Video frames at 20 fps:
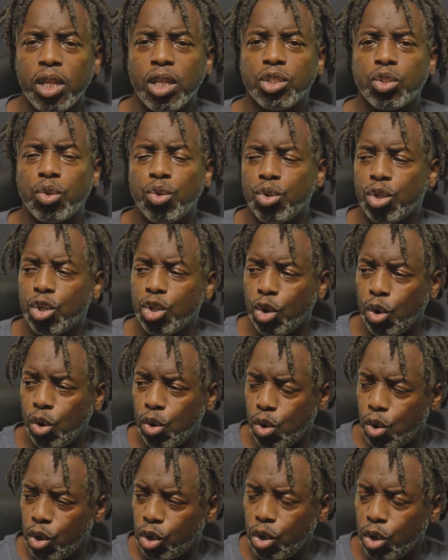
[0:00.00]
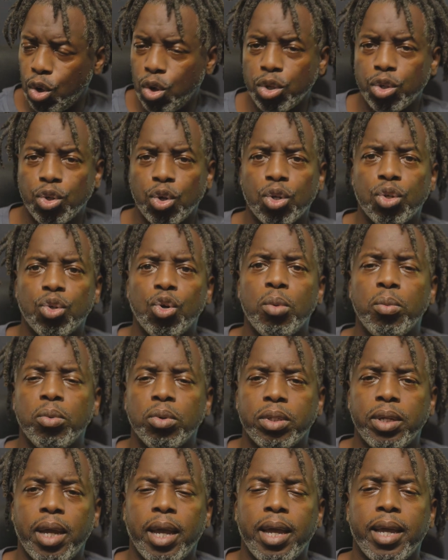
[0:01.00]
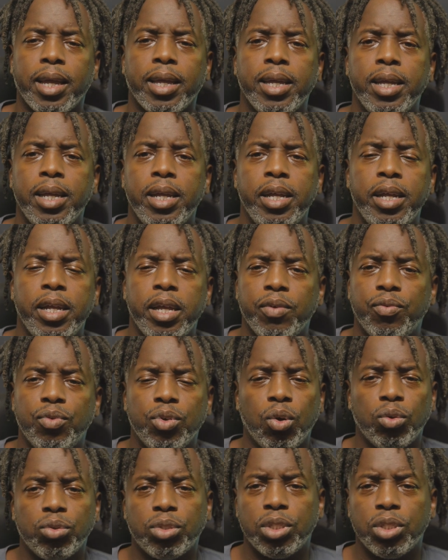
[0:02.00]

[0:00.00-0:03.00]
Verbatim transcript: so you can go along your normal day? If you go